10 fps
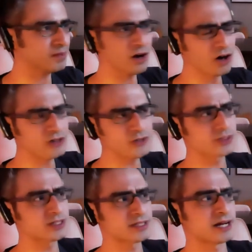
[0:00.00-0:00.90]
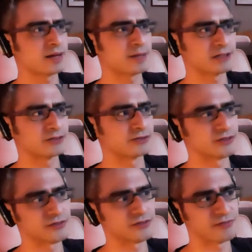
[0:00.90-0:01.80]
all sorts of dynamic
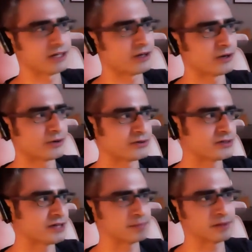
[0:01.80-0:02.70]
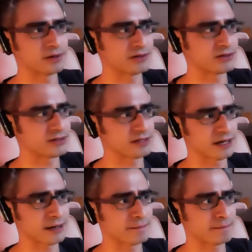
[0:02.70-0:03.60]
controls, videos, uploads,
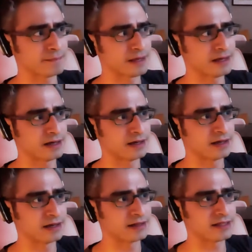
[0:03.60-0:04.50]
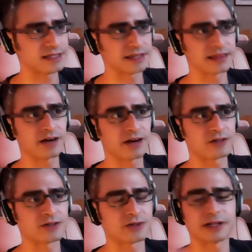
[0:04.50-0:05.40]
things like that are
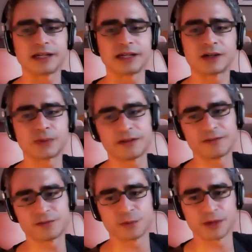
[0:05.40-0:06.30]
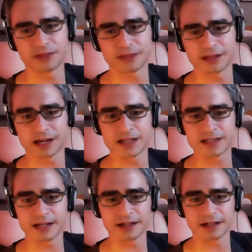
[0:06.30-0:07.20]
sort of interweaved with the
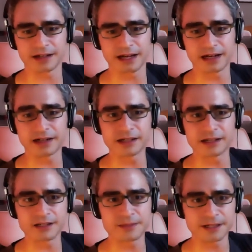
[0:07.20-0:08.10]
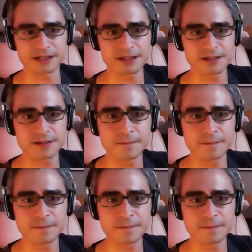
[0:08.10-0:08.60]
content editing experience.